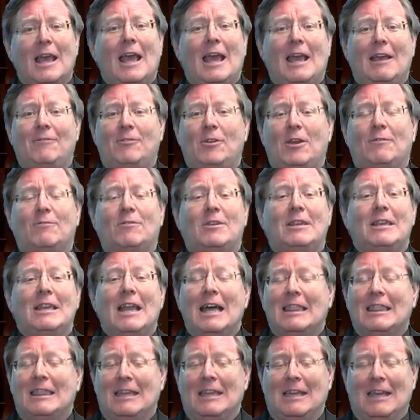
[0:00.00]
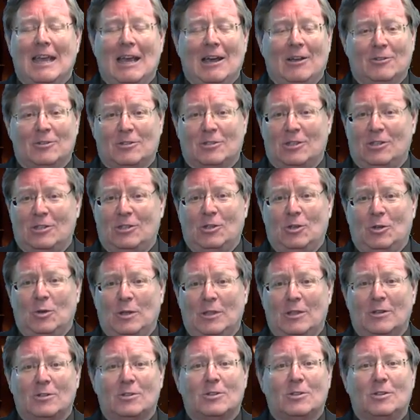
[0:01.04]
If you have nothing else to do and
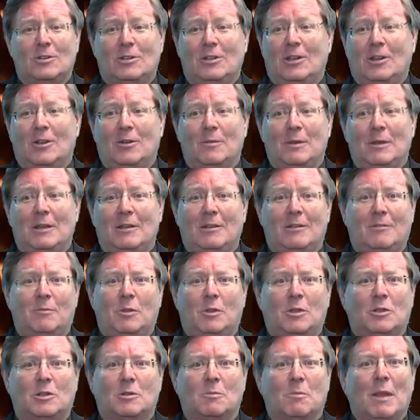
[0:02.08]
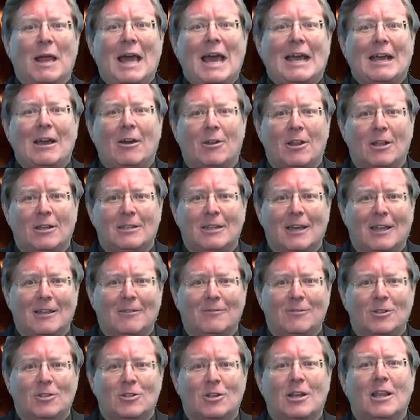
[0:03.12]
there's, you know, I mean, there's a blackout on
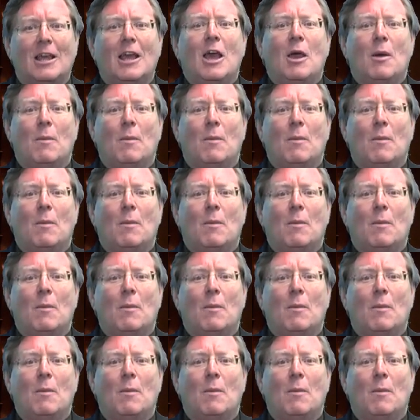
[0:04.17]
television,